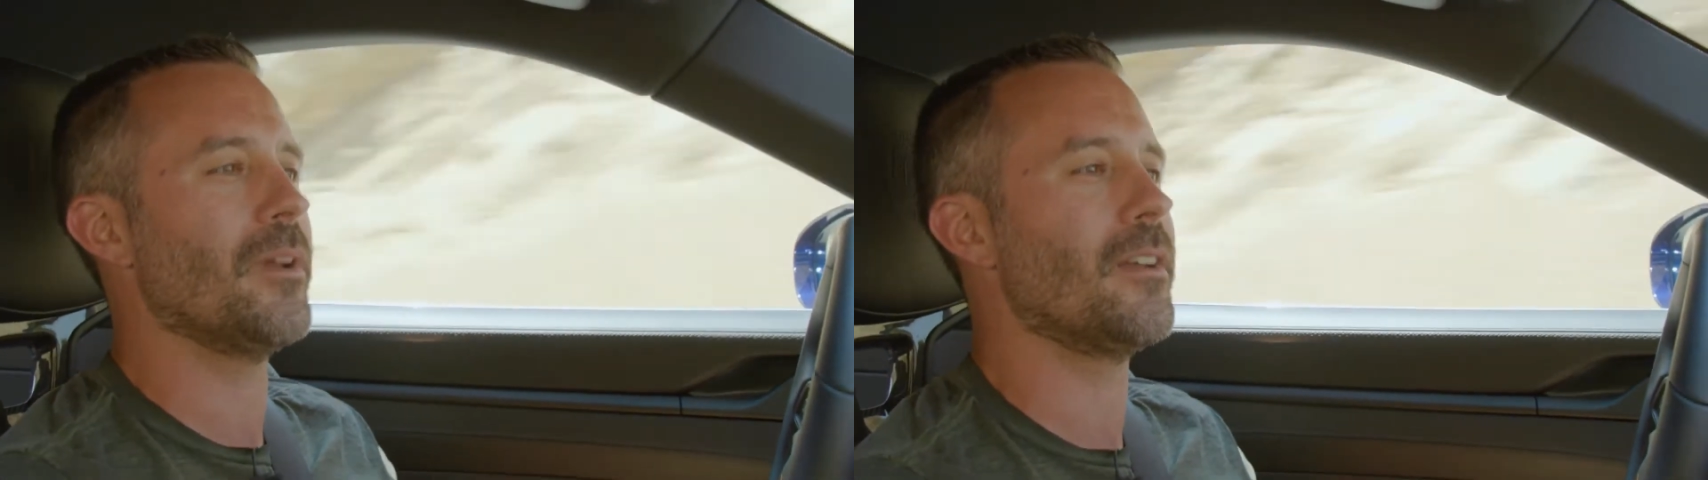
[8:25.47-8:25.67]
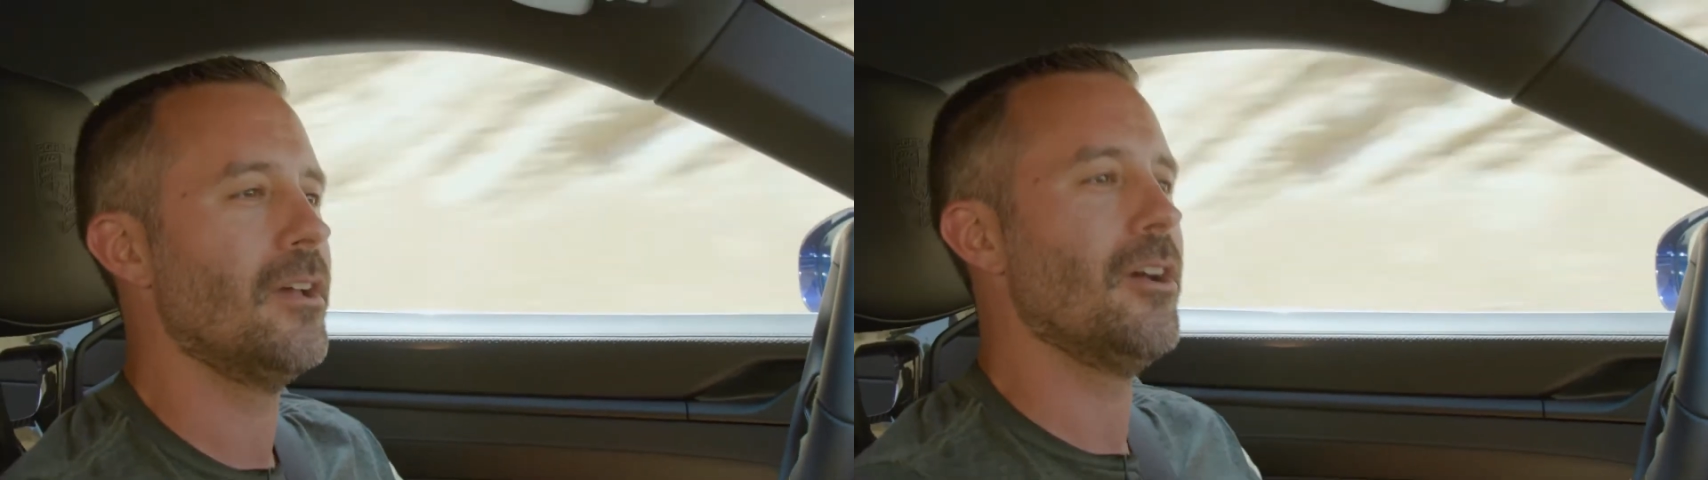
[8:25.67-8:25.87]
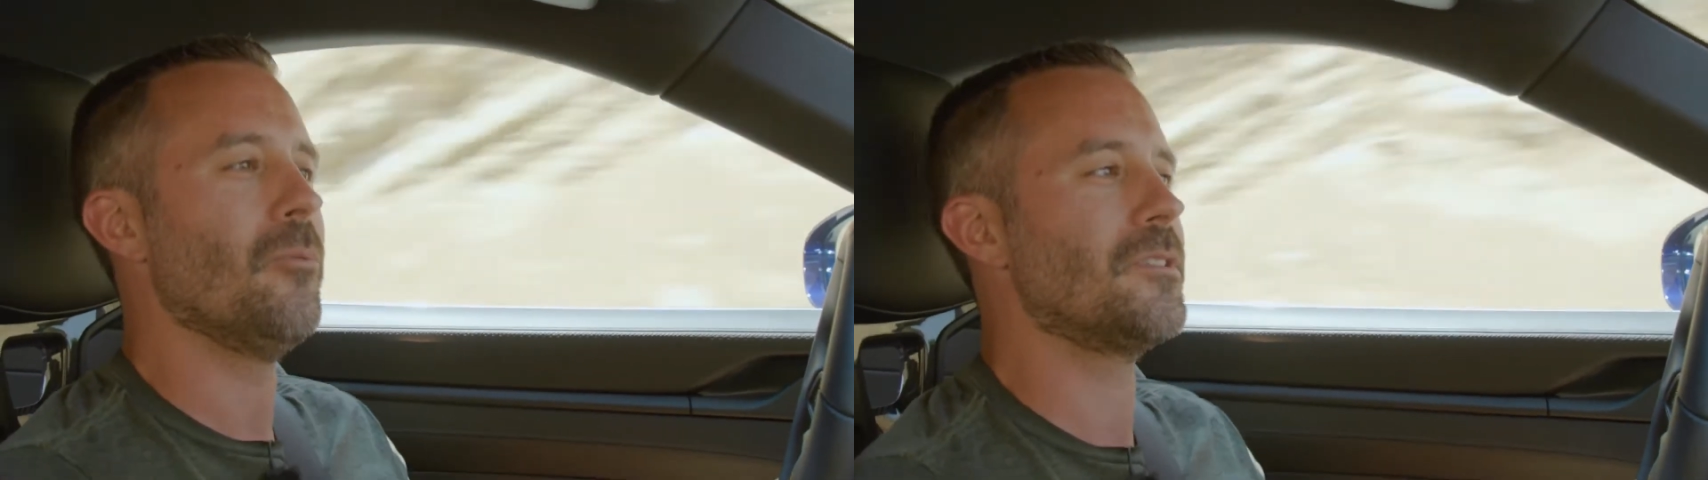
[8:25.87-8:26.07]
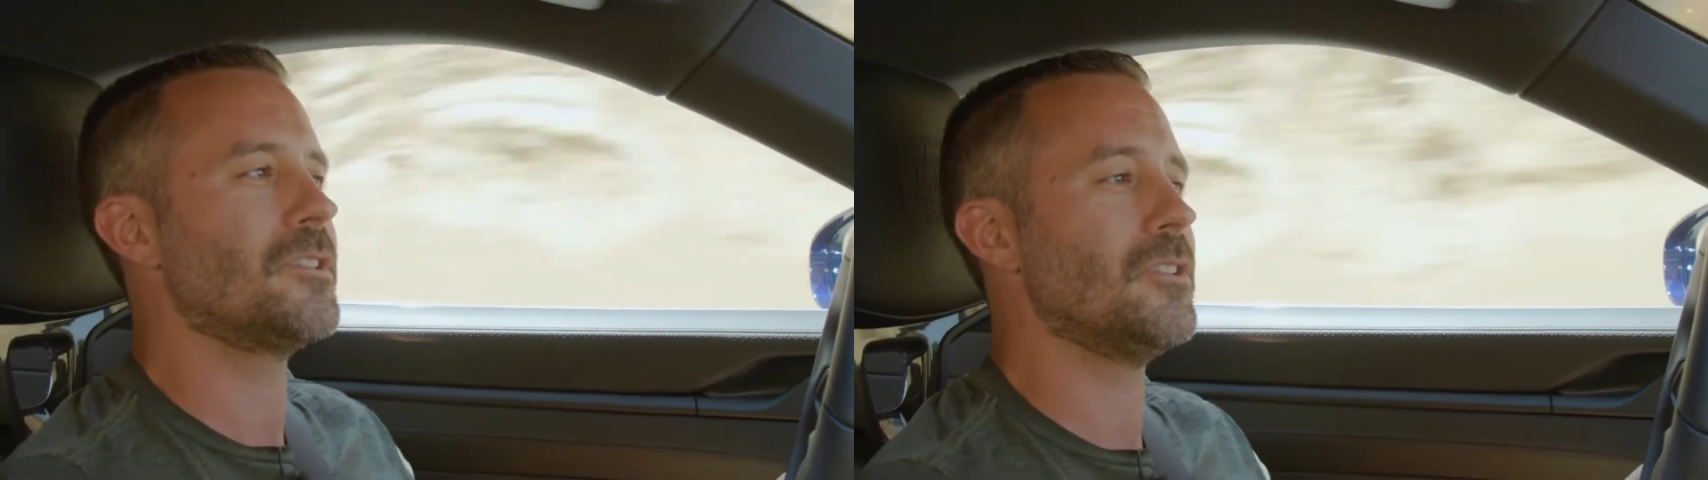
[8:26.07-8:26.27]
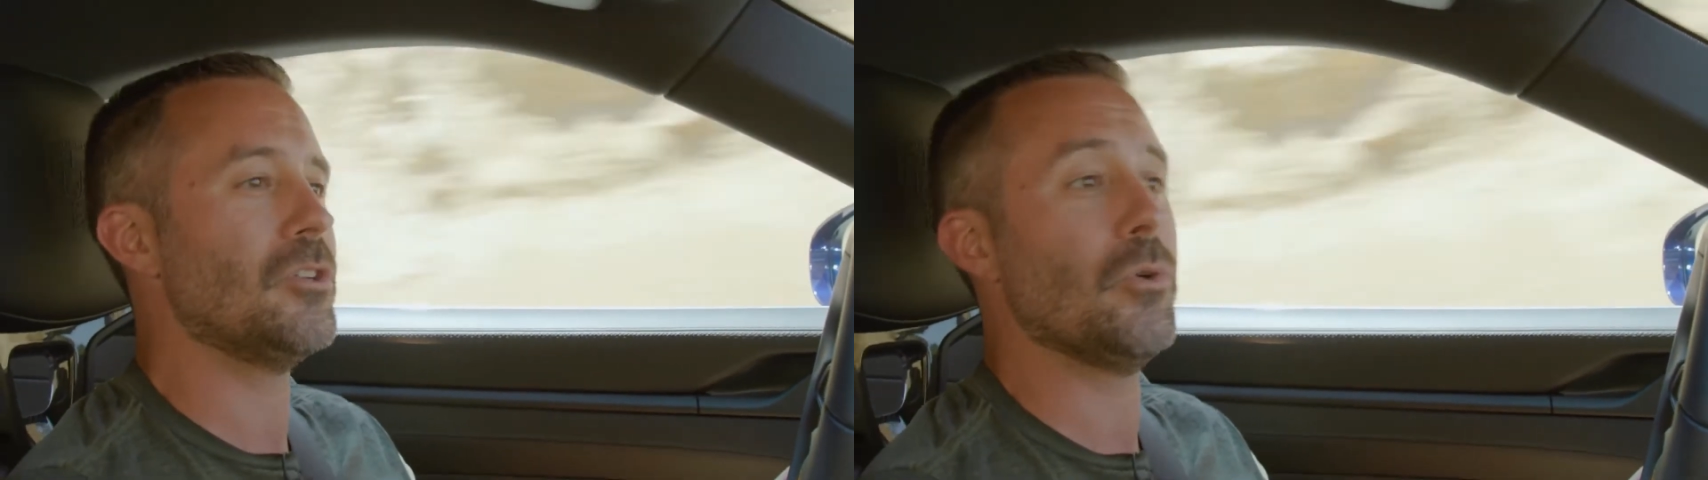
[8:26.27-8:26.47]
and once
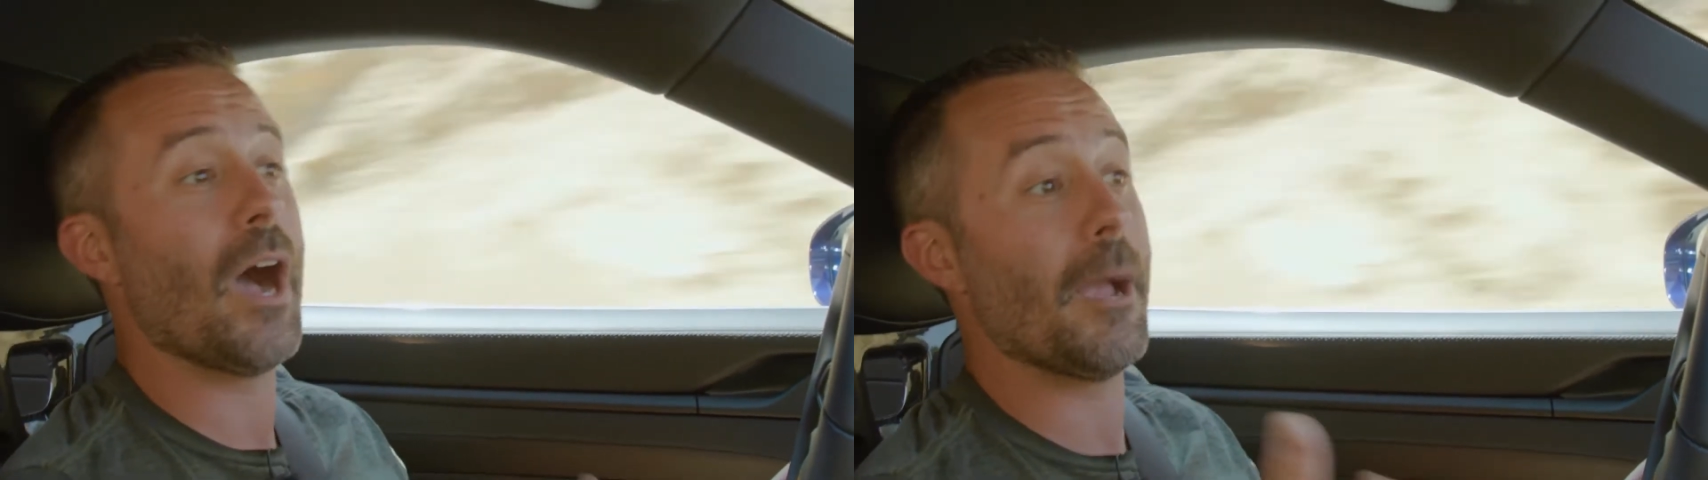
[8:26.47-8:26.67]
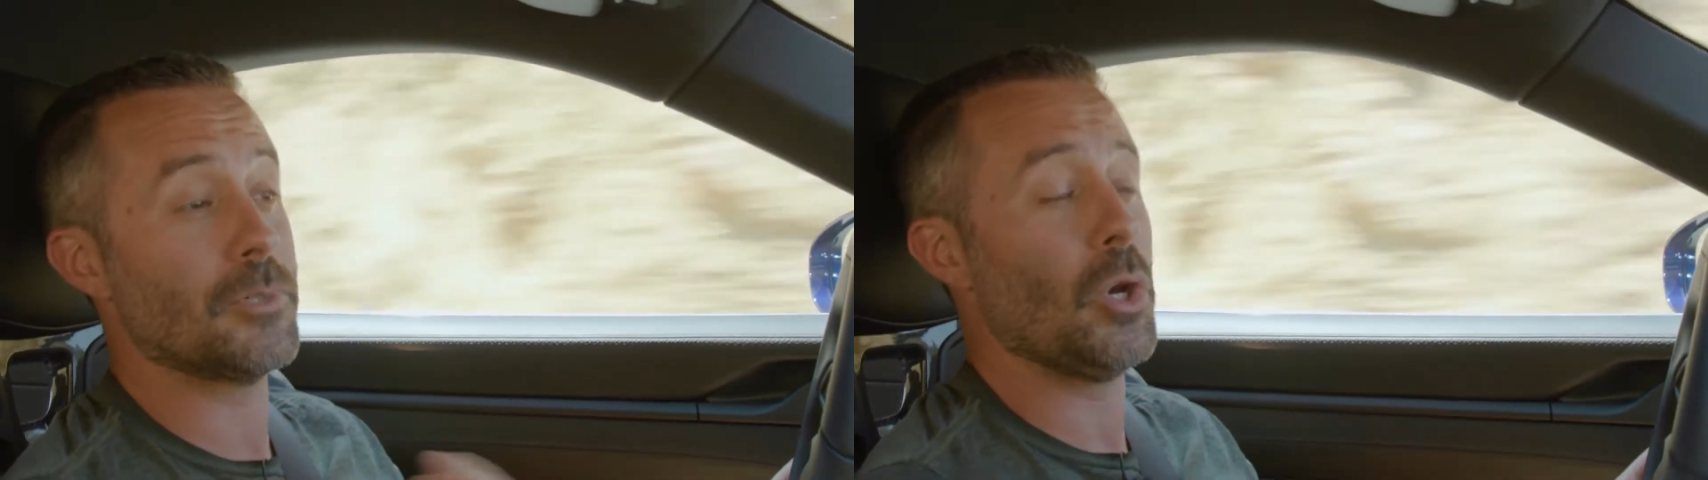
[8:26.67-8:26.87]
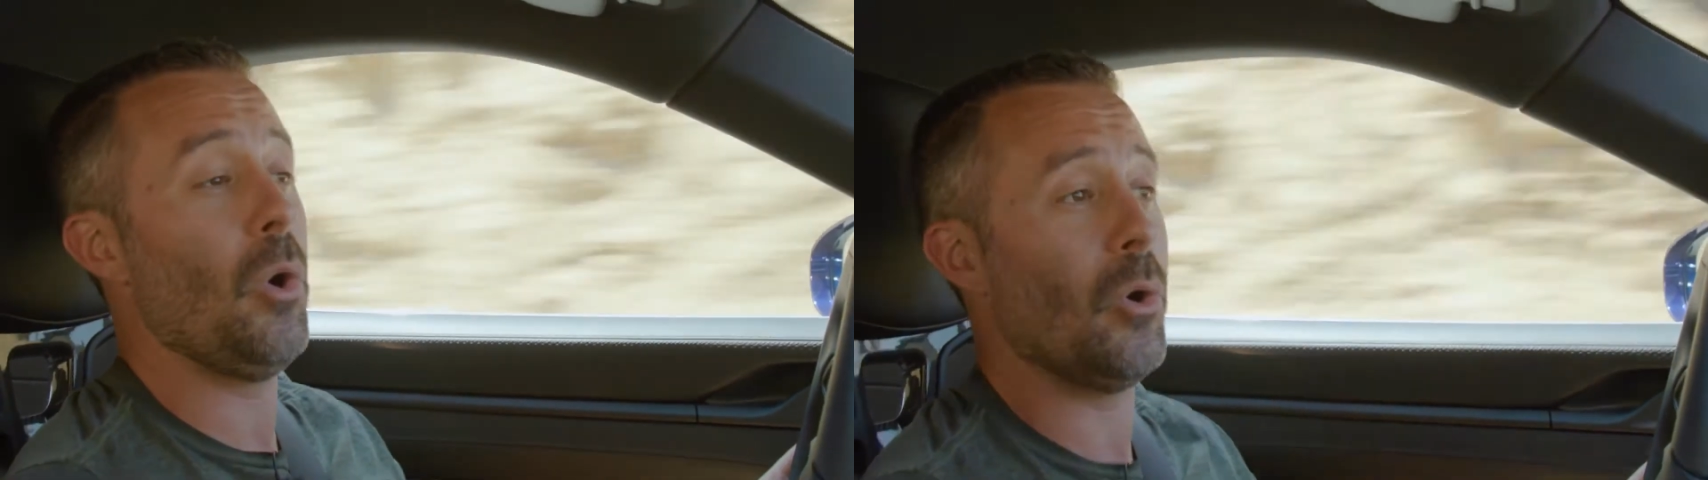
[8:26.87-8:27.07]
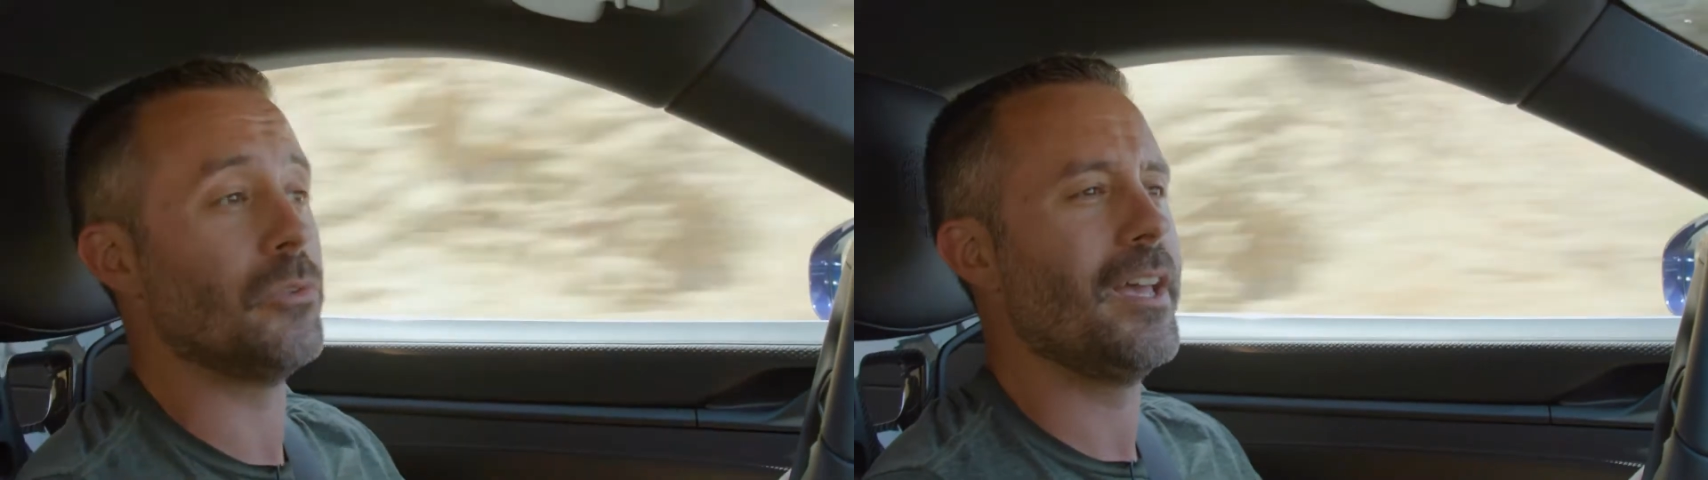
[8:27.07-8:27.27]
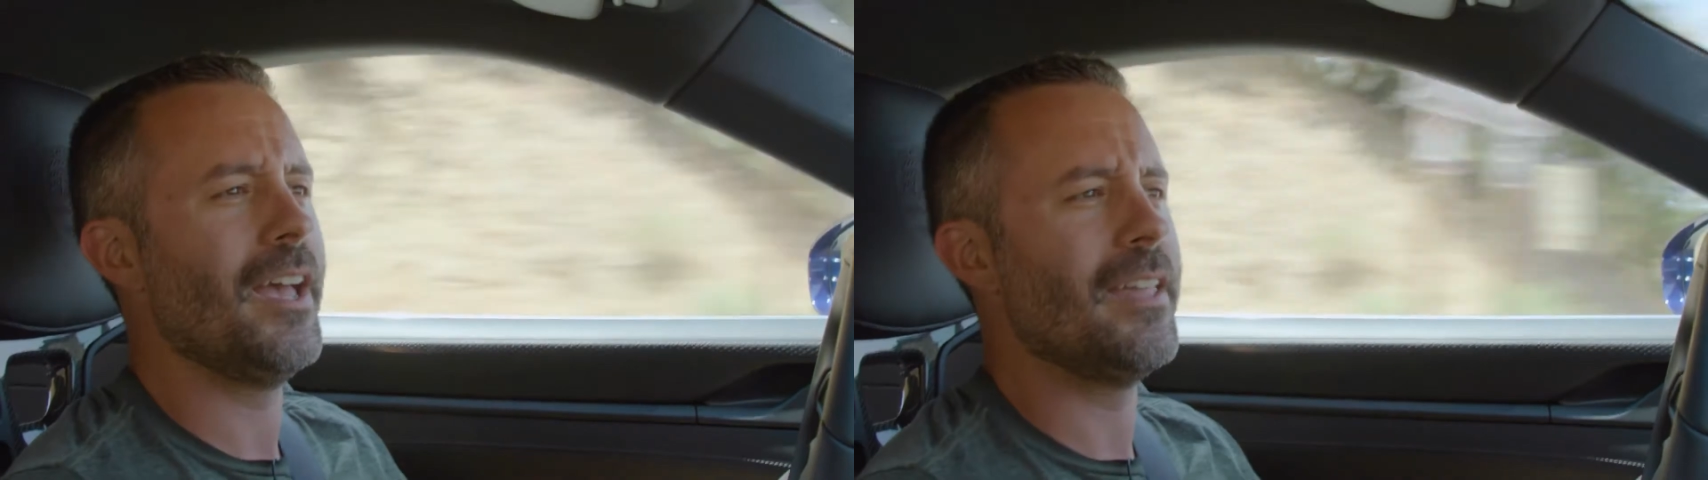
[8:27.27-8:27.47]
you do, I'm told